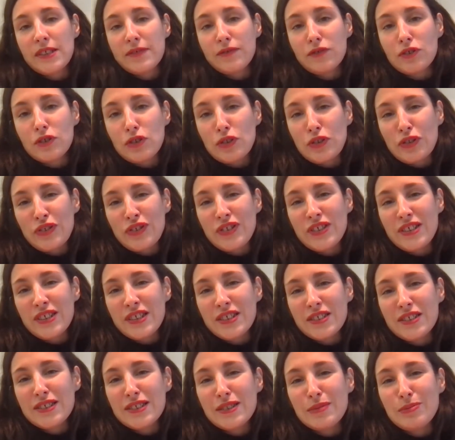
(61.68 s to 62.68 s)
have called the
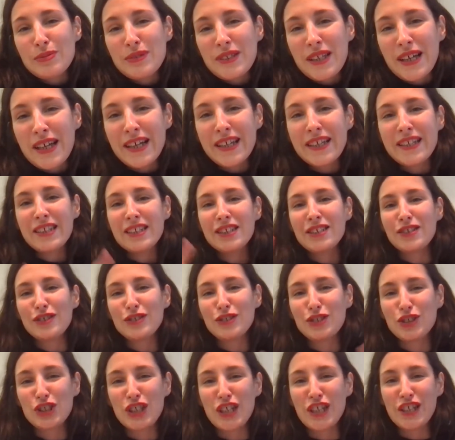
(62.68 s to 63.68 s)
supply
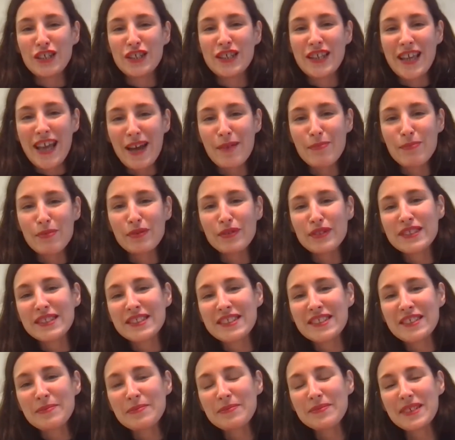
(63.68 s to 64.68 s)
chain
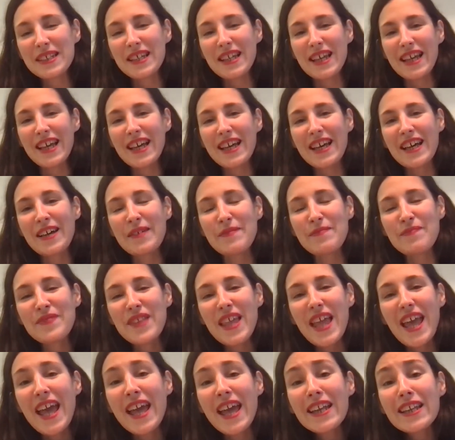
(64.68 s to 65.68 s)
capitalism.
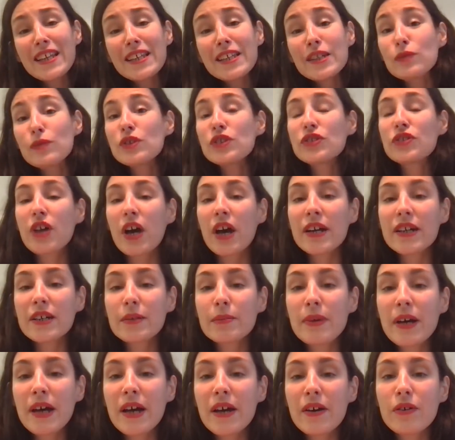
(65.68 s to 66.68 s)
Um, and he will talk
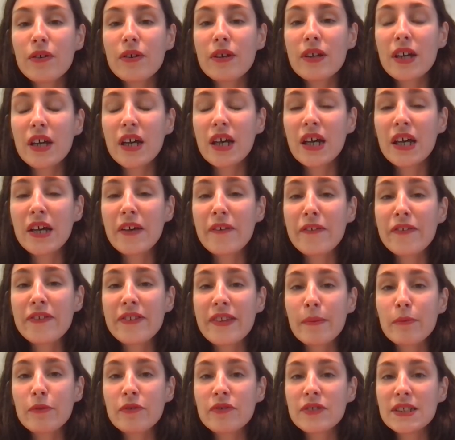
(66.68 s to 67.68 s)
about uh,
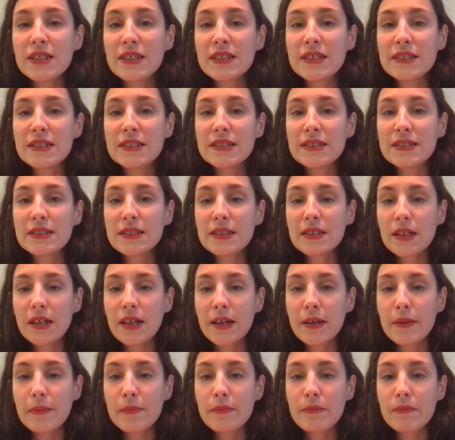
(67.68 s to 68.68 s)
some of his
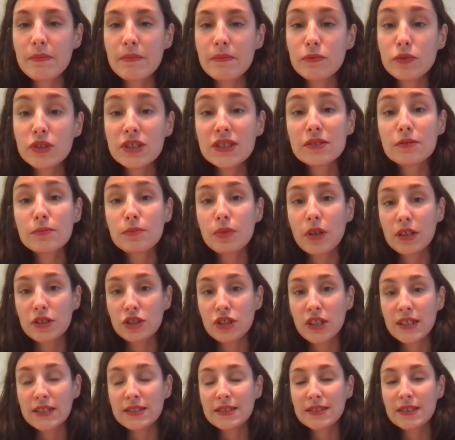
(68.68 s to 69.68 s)
um, recent
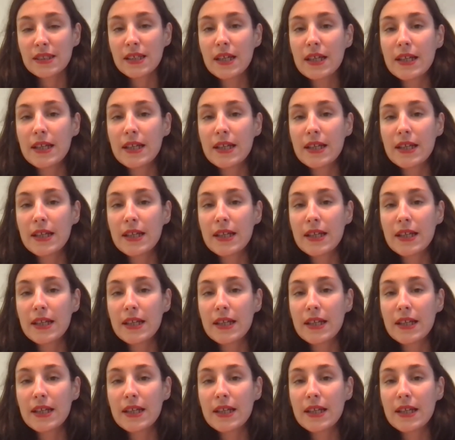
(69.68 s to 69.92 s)
projects,